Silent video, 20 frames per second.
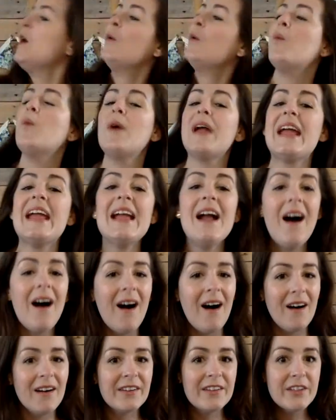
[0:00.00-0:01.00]
we
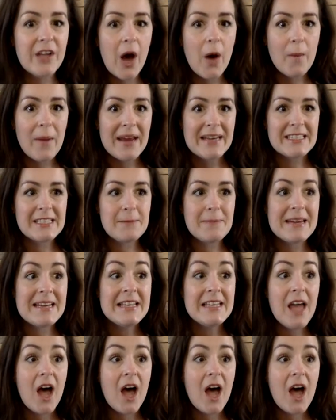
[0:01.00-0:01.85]
are going to be